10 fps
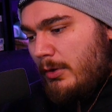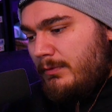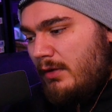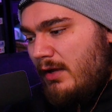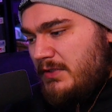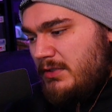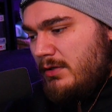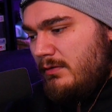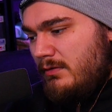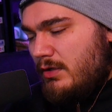to it every
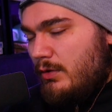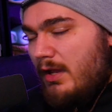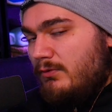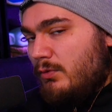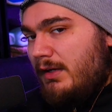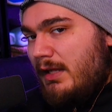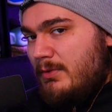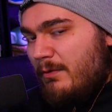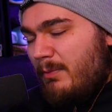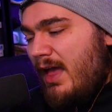turn, so you have 20 damage
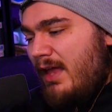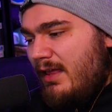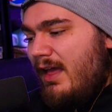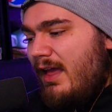from that.